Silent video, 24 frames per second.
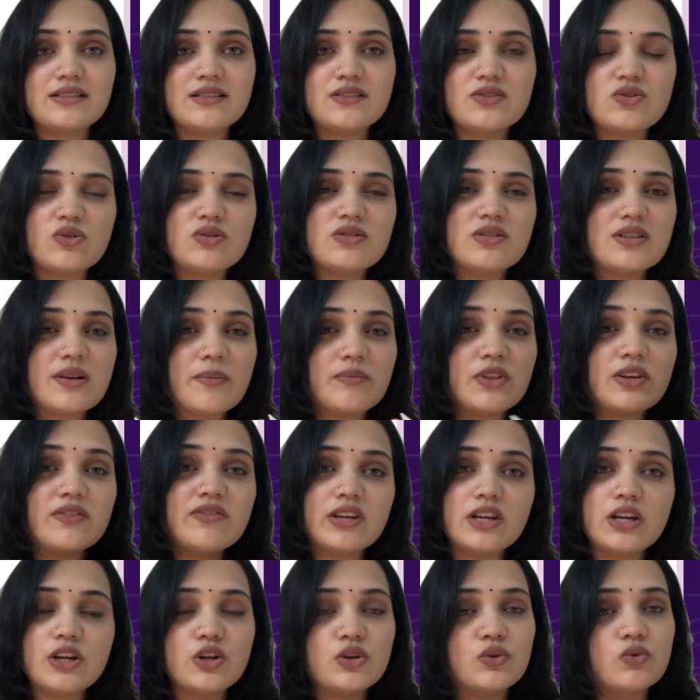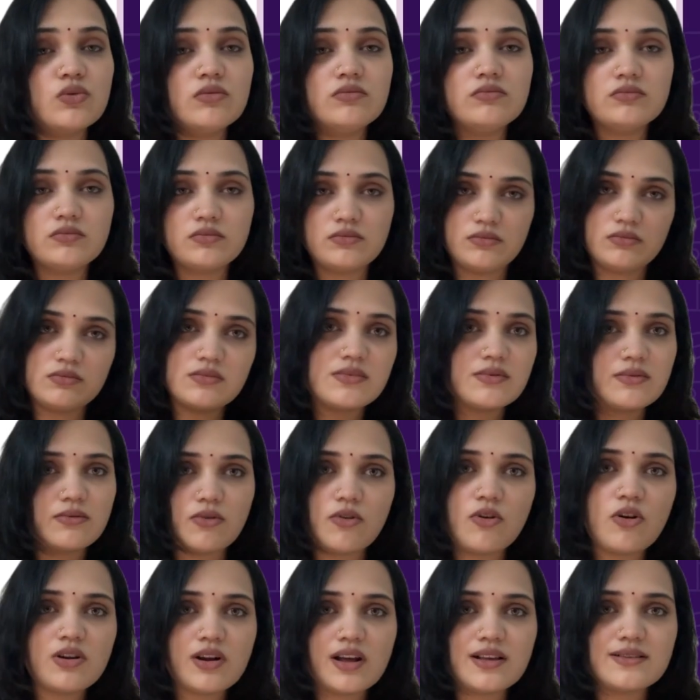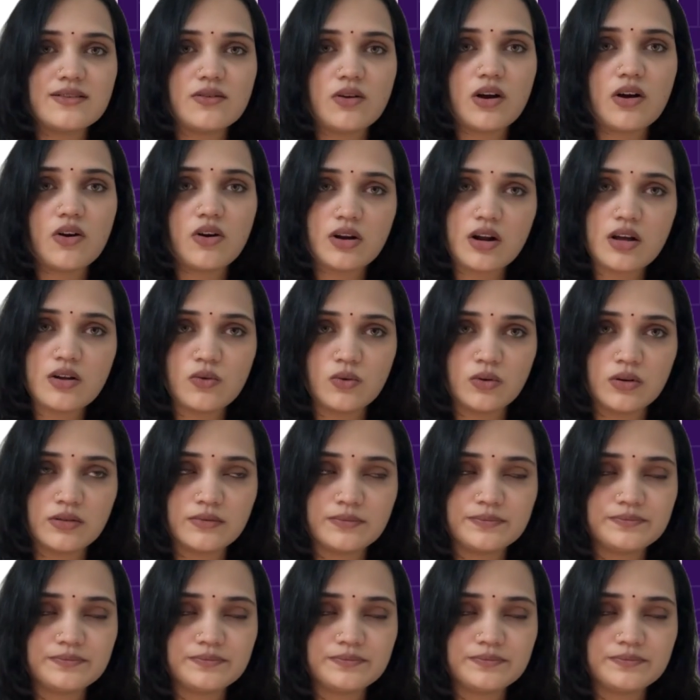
It's also something we can do on our own.